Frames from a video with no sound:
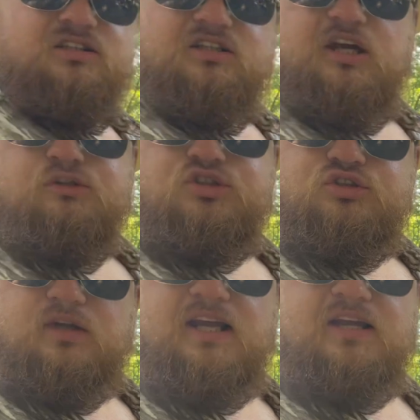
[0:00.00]
goes
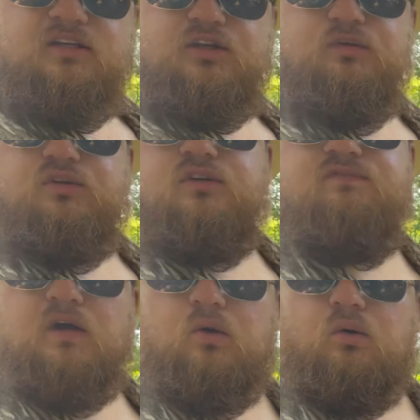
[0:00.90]
straight to your
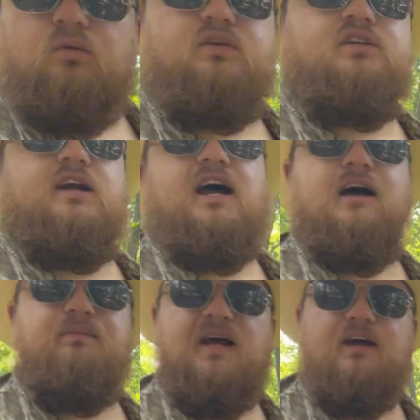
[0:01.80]
phone, your
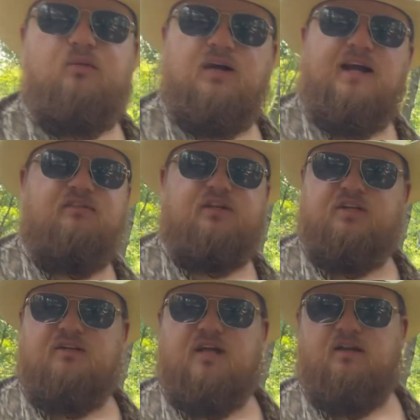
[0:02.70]
iPad, wherever
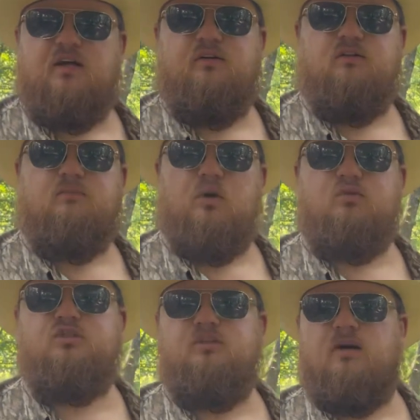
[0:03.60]
you download the
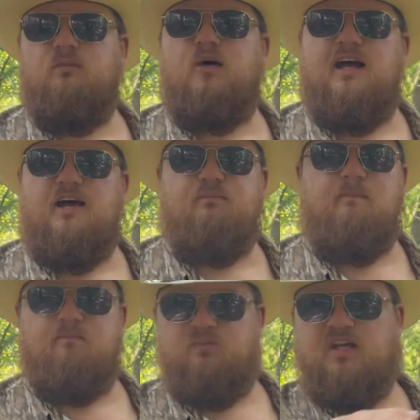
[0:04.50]
Moultrie mobile app.
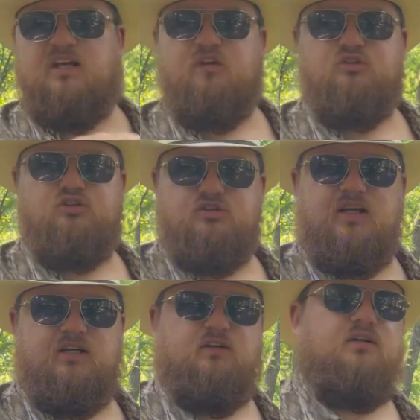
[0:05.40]
It goes
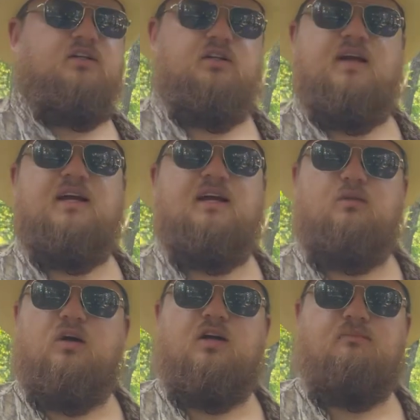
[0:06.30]
straight to it. You ain't got to
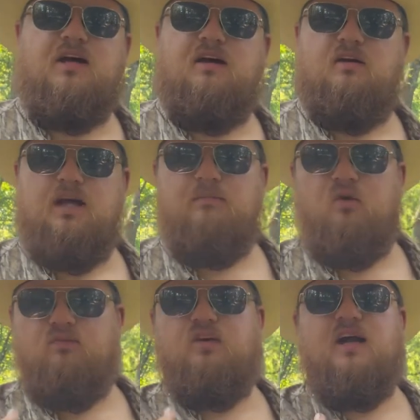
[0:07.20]
worry about, I'm
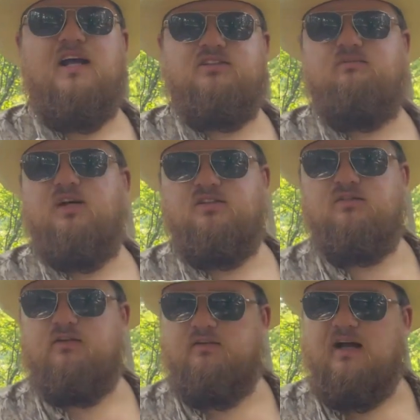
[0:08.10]
on Verizon
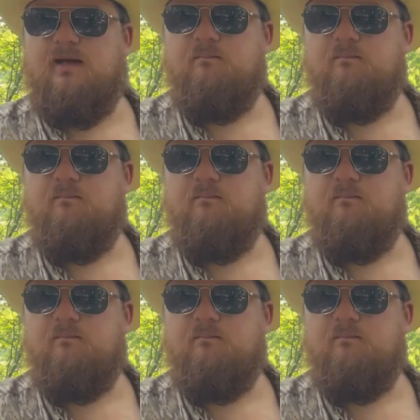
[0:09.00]
personally, right?